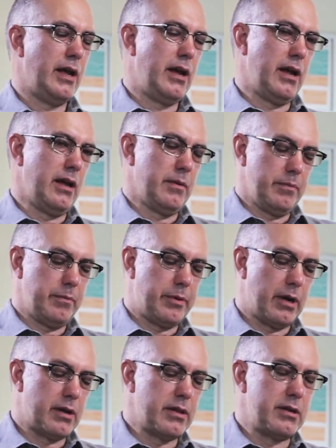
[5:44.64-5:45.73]
But a
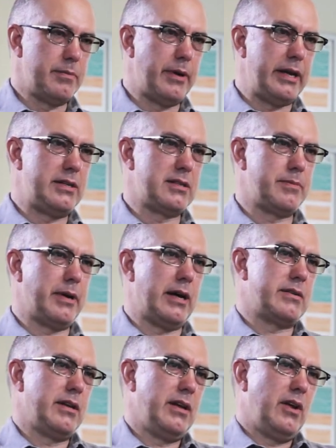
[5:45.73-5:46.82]
lot of the debate is about
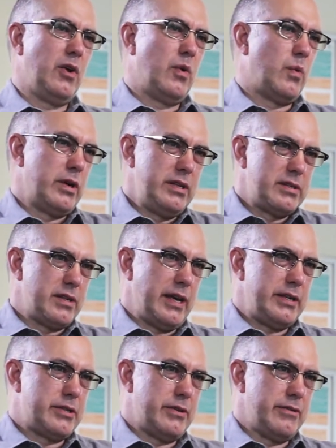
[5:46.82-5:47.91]
what is the
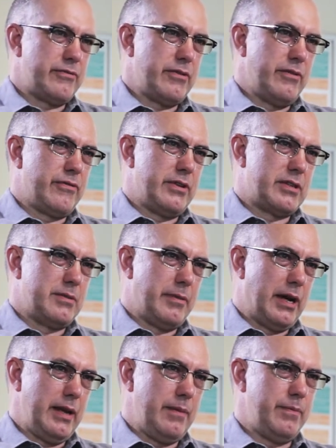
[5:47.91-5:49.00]
nature of the
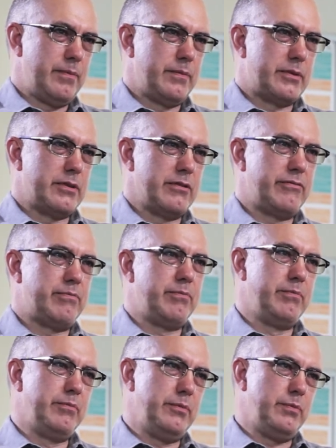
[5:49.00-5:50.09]
Somali sort of
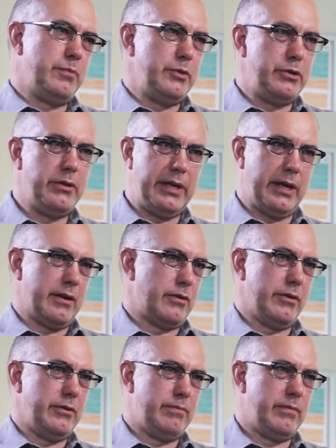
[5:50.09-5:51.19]
union or
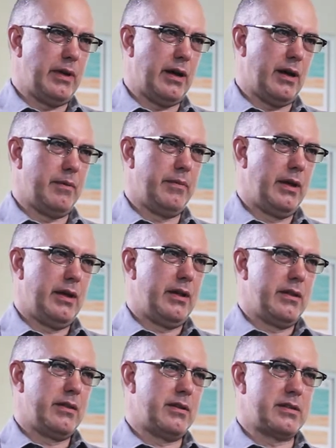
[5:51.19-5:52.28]

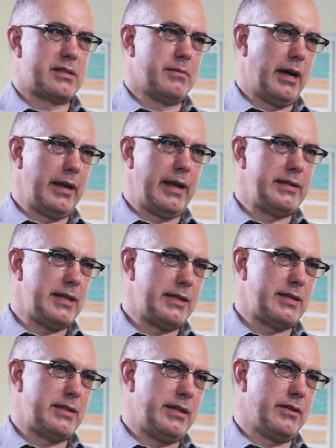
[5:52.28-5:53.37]
the Somali
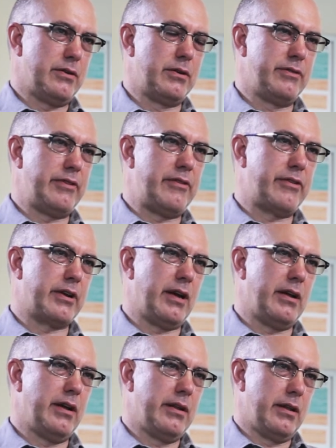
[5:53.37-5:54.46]
identity in the Horn of Africa.
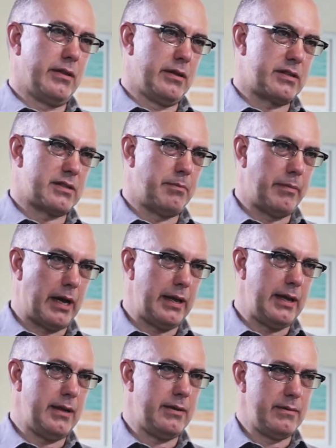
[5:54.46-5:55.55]
And then the
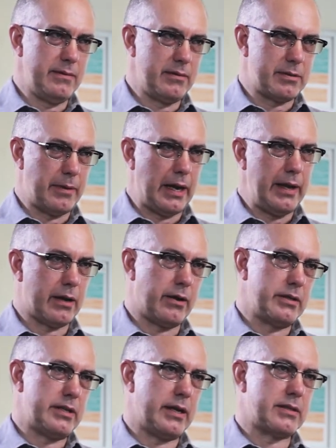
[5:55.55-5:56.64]
Somalia
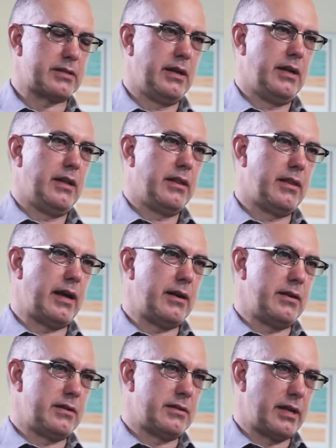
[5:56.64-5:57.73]
context, that
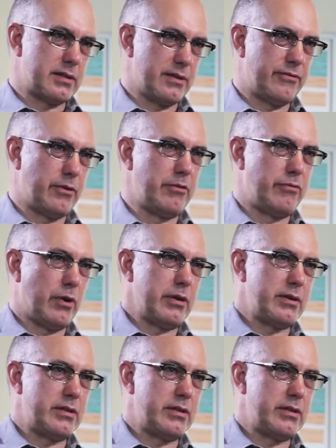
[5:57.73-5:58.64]
it takes the form of what